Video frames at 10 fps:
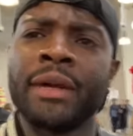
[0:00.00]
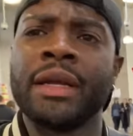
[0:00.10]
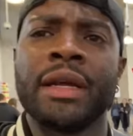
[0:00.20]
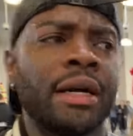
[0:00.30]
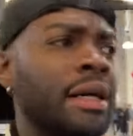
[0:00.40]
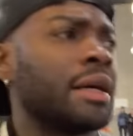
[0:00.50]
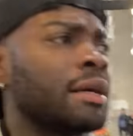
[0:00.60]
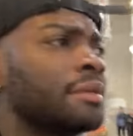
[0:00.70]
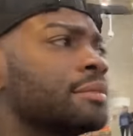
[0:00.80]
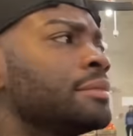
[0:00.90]
in a
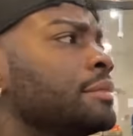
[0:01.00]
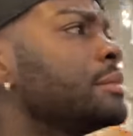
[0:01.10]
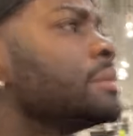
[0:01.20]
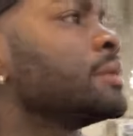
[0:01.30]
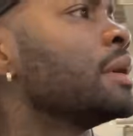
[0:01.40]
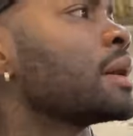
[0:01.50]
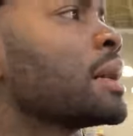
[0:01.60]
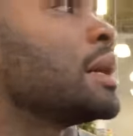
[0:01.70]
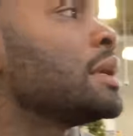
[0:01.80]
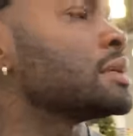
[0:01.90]
what you
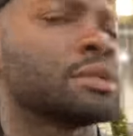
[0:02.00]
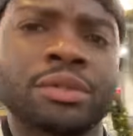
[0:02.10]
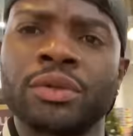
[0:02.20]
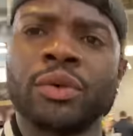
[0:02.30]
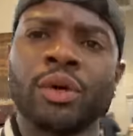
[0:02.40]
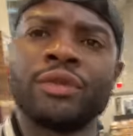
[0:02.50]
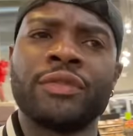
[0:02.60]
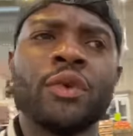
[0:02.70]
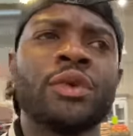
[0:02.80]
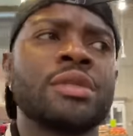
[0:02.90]
call it, so Whole
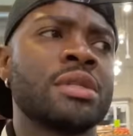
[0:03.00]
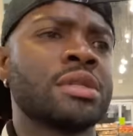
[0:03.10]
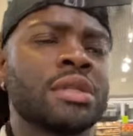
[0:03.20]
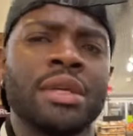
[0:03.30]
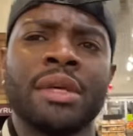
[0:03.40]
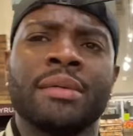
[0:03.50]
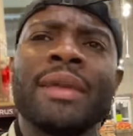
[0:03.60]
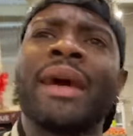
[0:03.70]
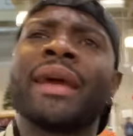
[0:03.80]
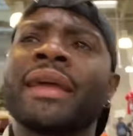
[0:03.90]
Foods.
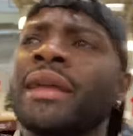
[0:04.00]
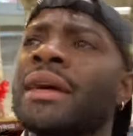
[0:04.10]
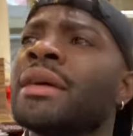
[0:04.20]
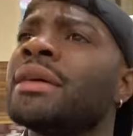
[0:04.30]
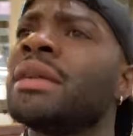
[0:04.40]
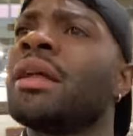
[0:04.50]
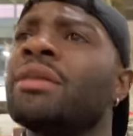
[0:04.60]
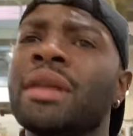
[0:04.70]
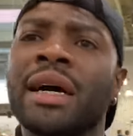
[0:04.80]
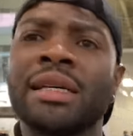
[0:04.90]
Like in a look
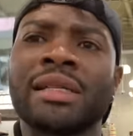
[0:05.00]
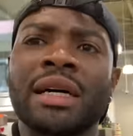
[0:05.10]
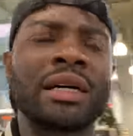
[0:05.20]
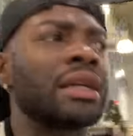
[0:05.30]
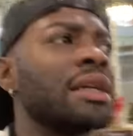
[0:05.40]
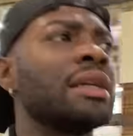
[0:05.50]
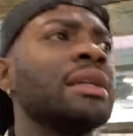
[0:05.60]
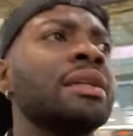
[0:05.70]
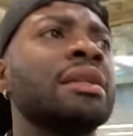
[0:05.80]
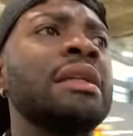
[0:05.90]
nice and clean.
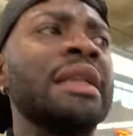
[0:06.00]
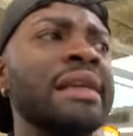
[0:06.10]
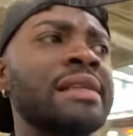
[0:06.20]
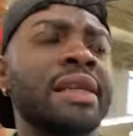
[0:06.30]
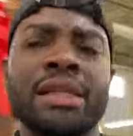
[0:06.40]
Decent.